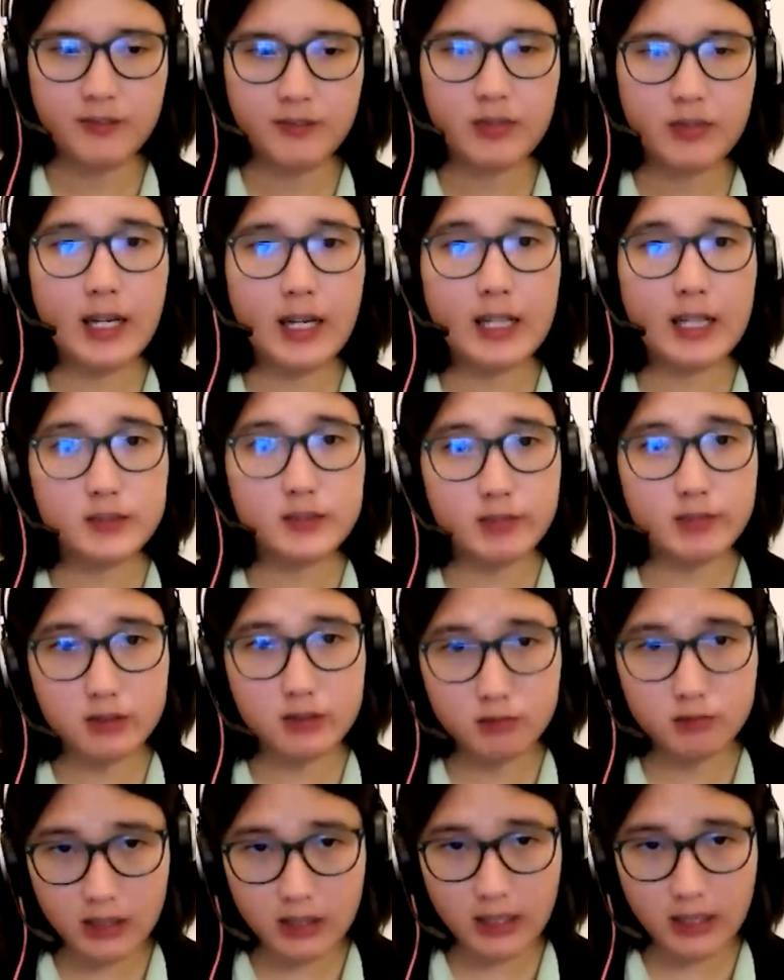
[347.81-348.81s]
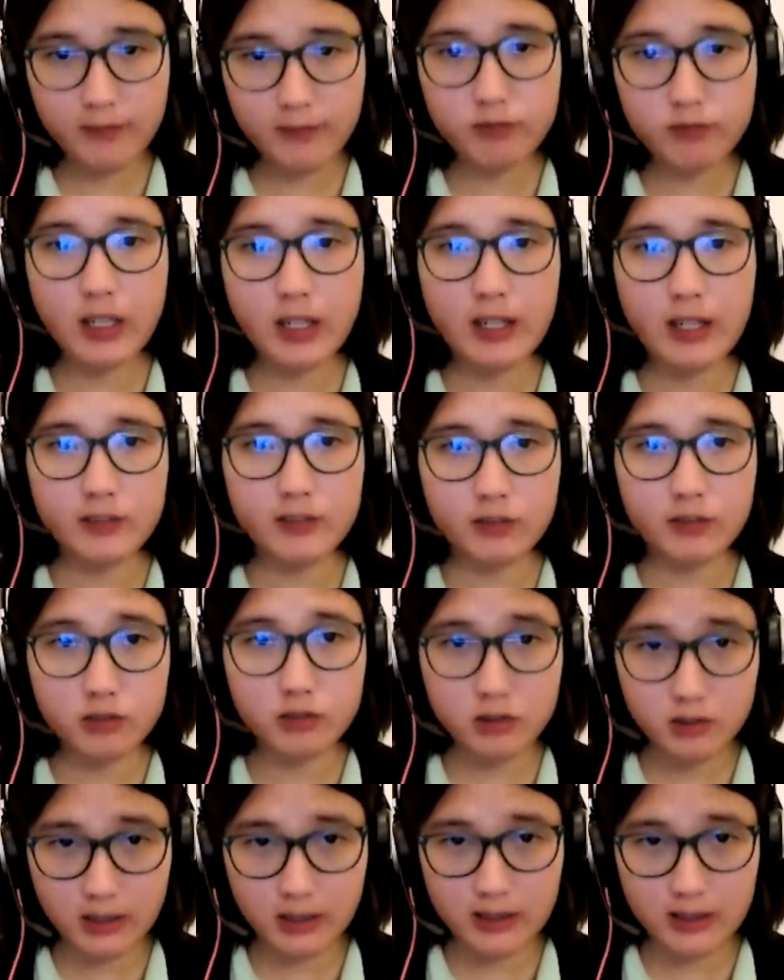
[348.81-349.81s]
I was working uh,
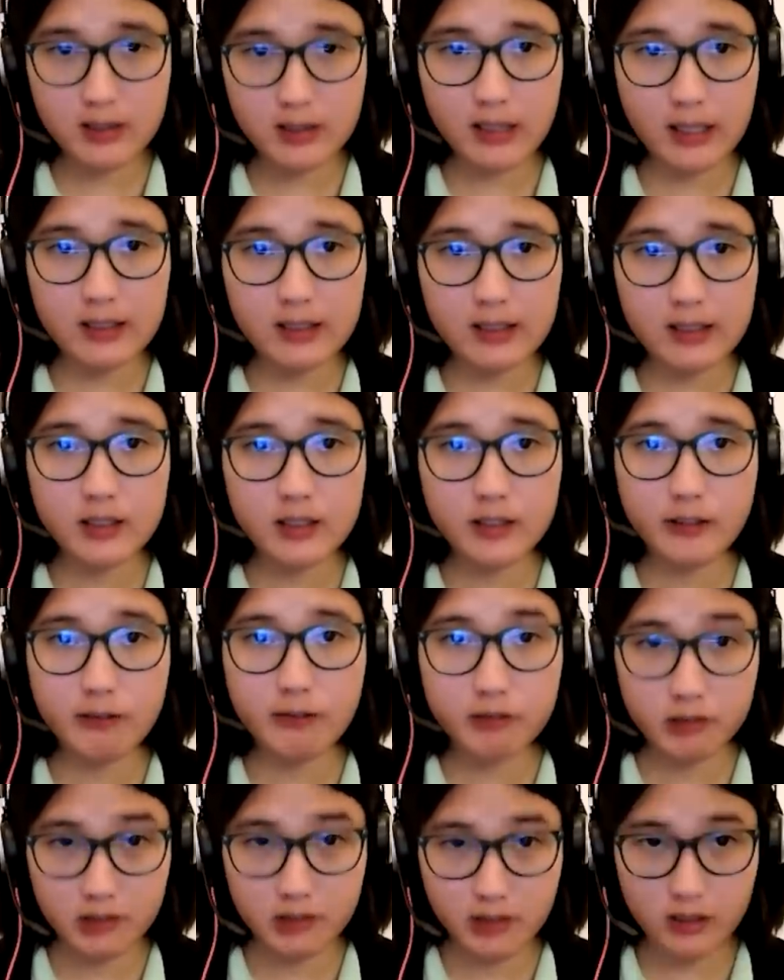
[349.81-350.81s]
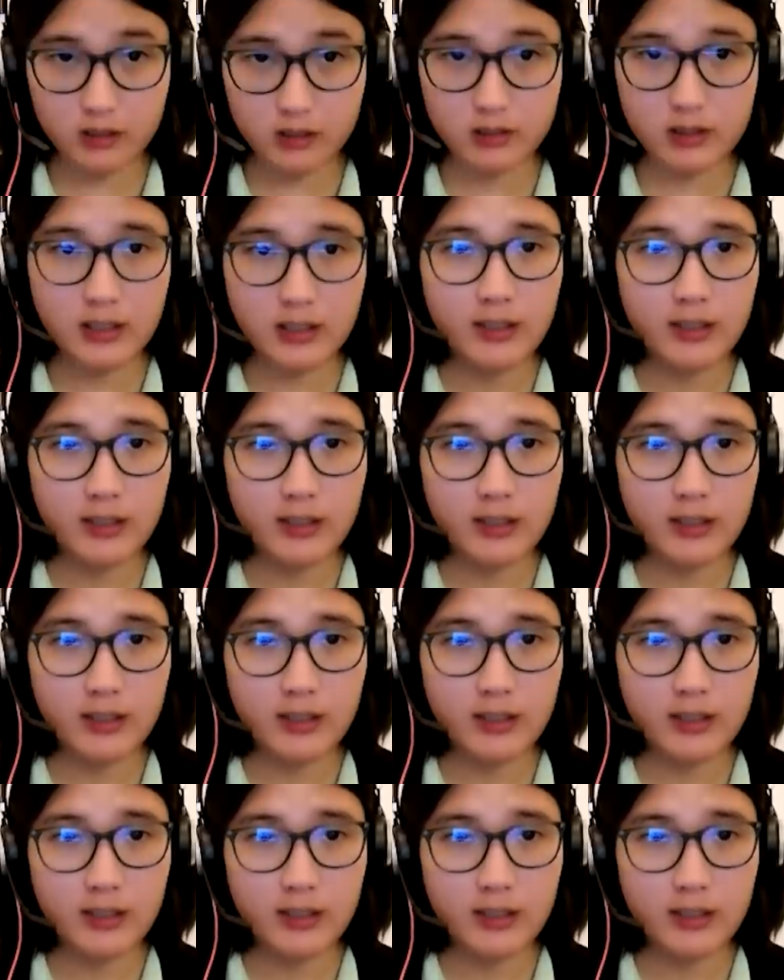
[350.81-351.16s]
throughout the entire world.